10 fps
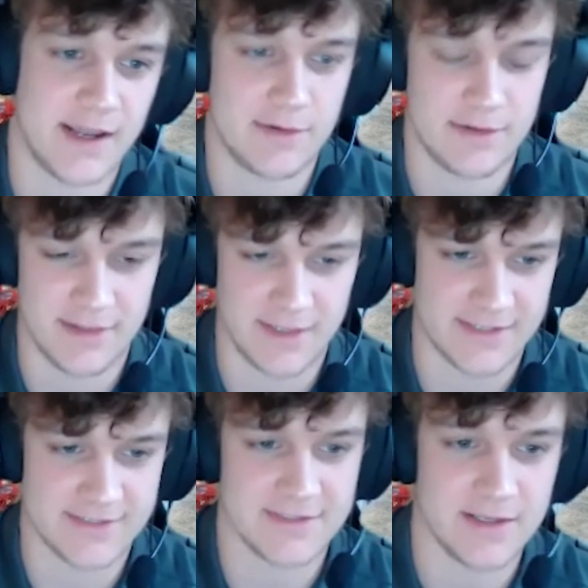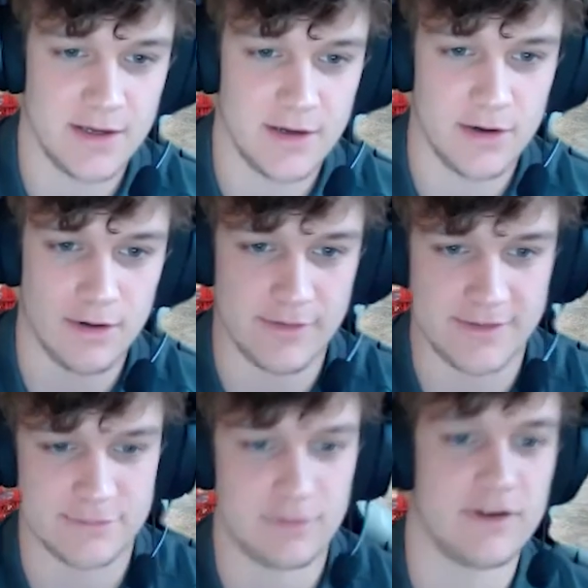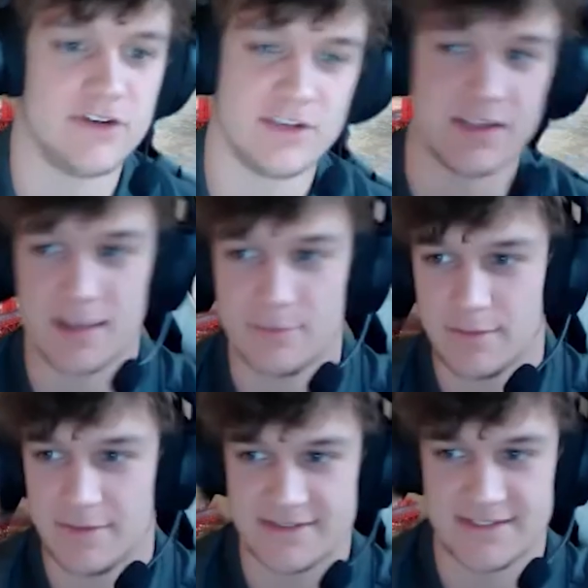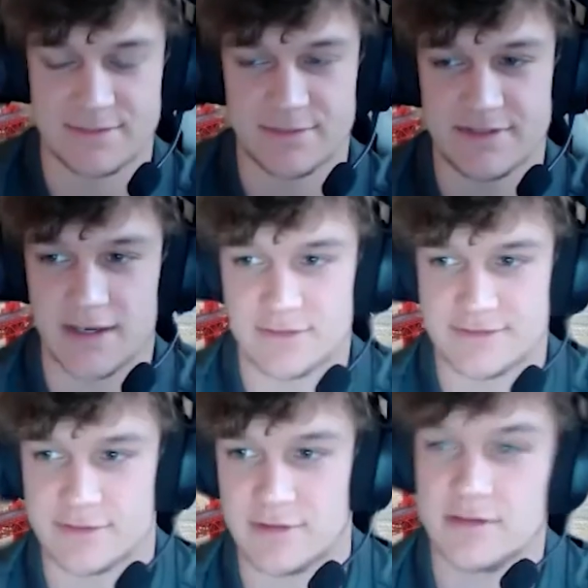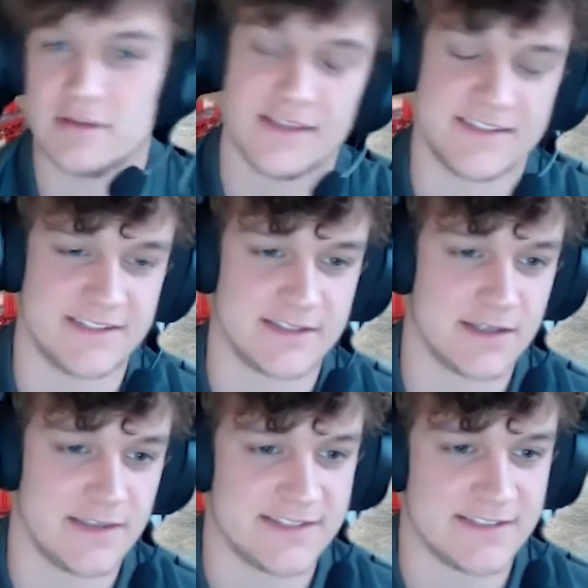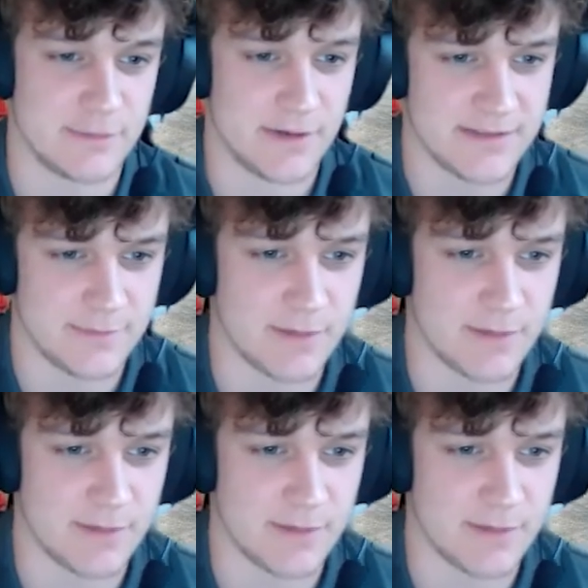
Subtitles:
out and thinks, oh, this will eventually get my business some sales, or this is the way to